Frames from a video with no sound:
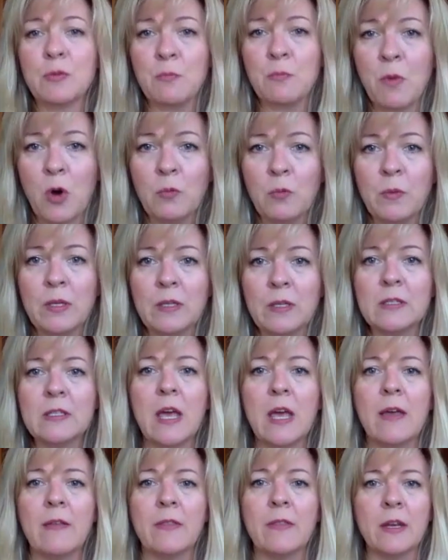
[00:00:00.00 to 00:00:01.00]
moment,
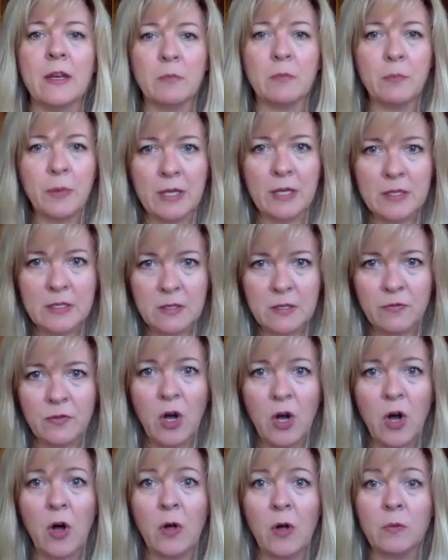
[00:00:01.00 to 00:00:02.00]
and then a place of
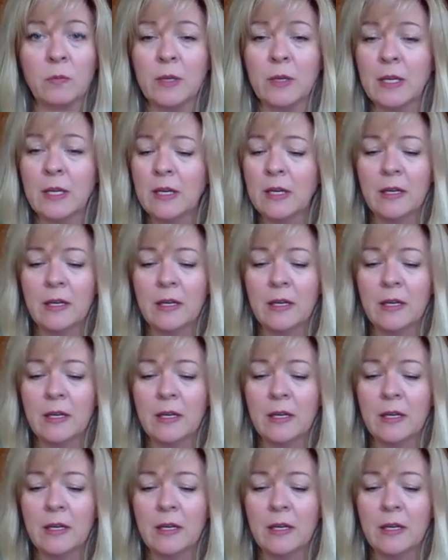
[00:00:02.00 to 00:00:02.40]
calm.